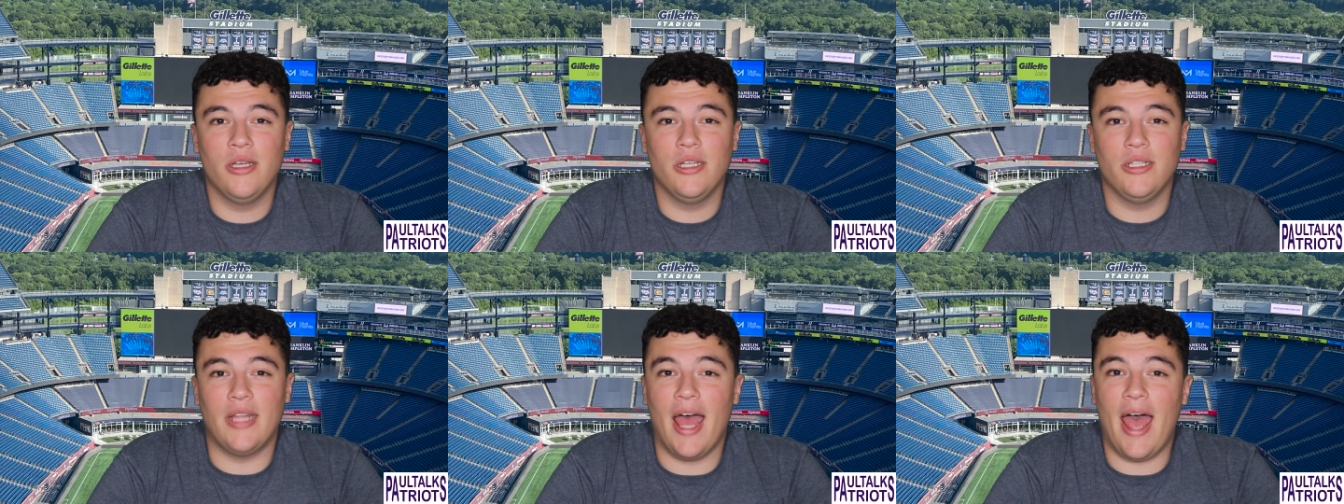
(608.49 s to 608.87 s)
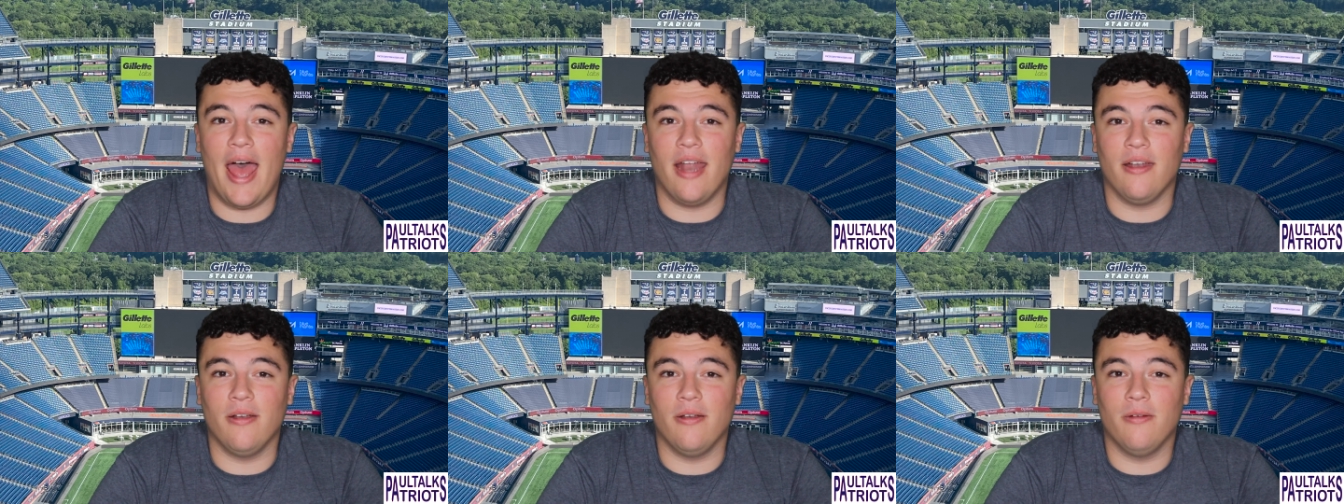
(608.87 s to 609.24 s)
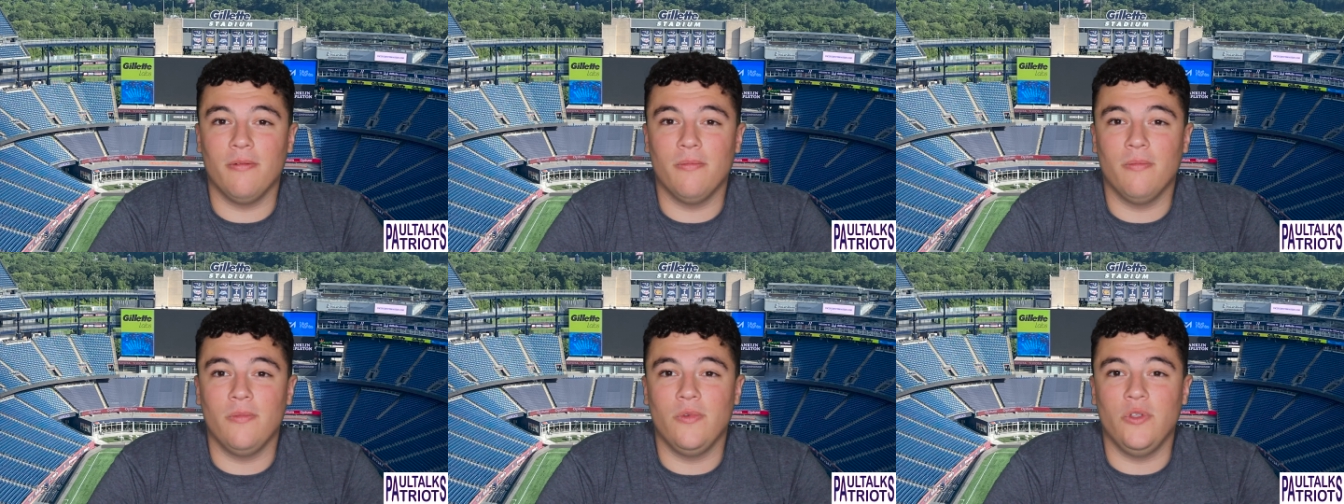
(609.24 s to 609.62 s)
that
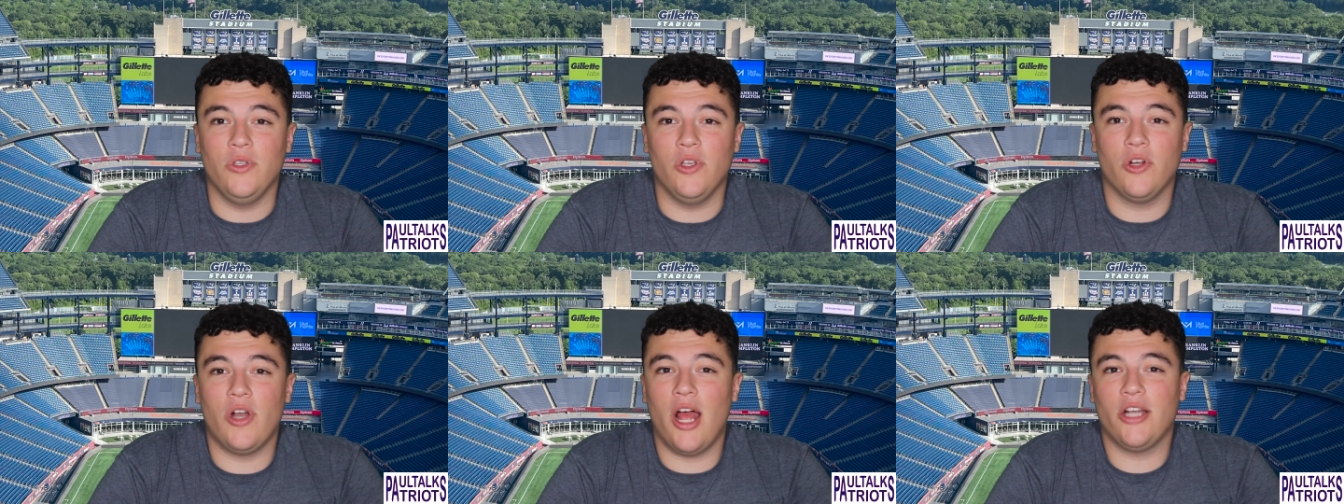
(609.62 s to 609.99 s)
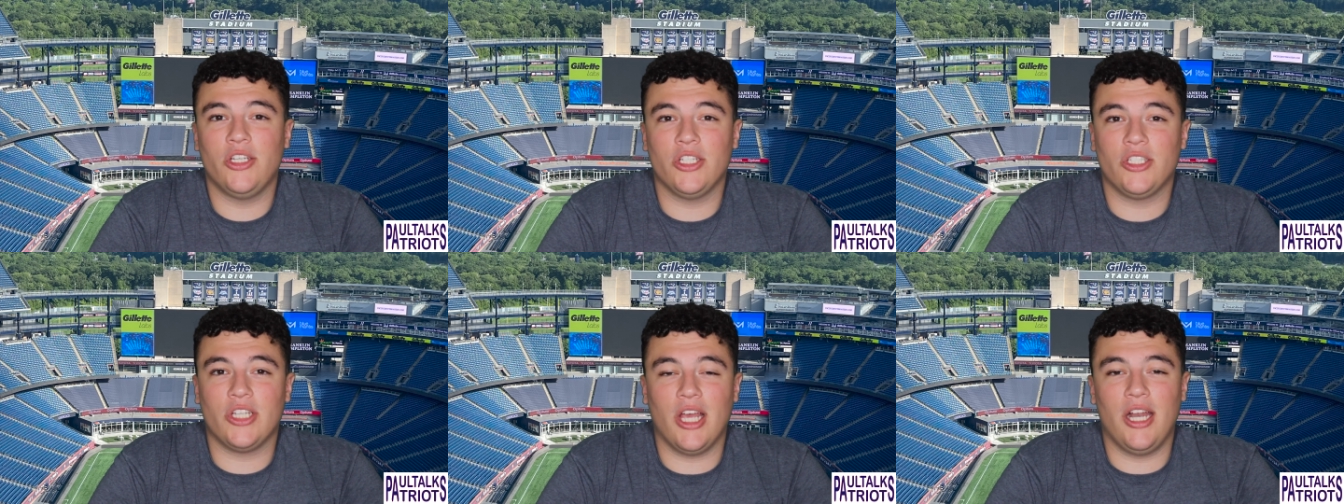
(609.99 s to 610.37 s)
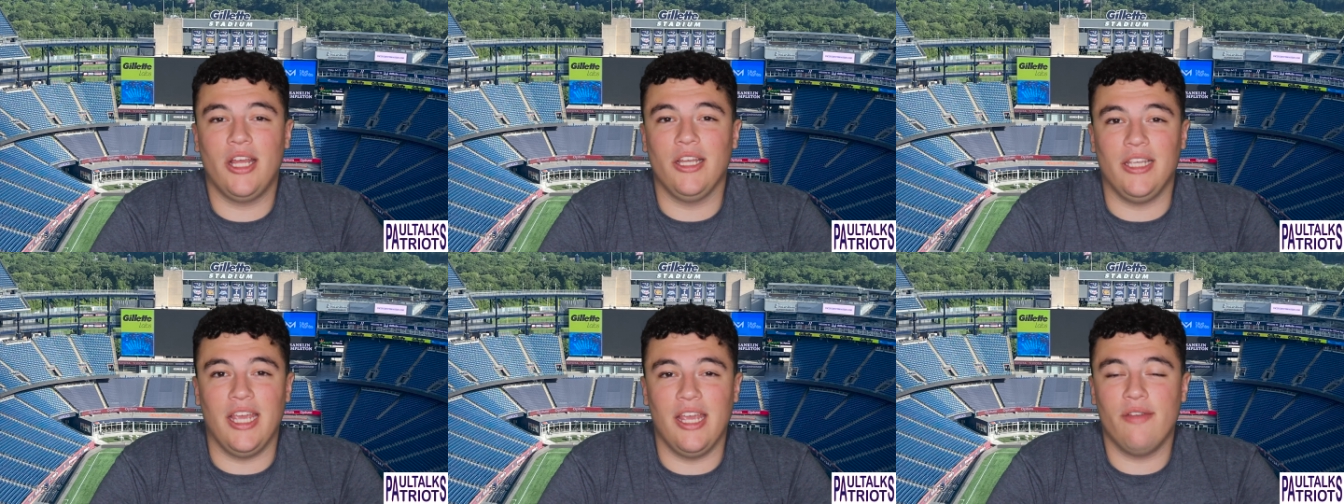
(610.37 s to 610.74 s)
you're not just
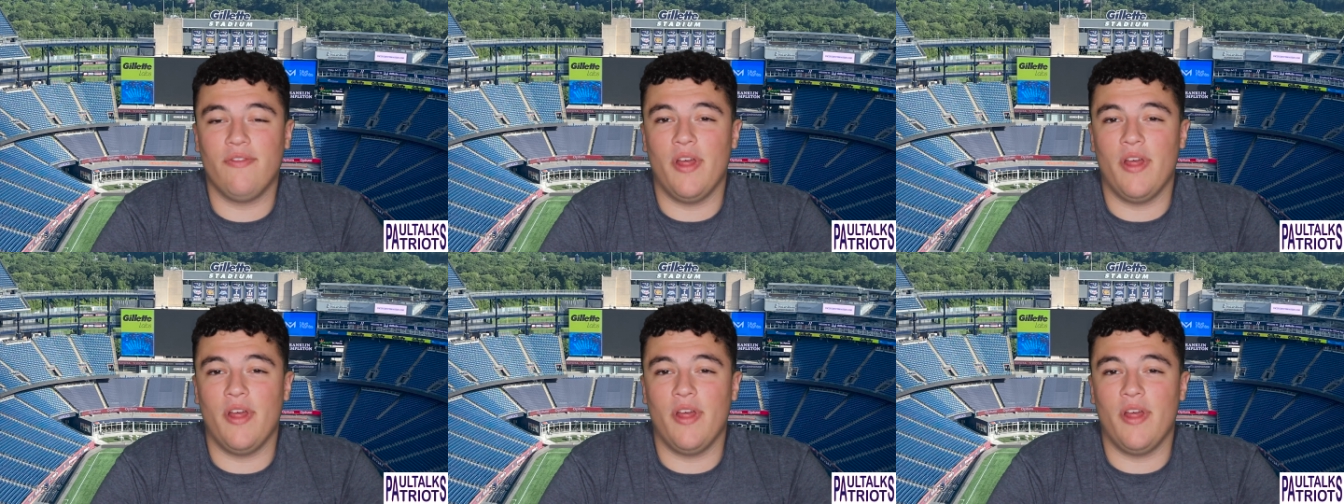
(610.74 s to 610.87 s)
going to give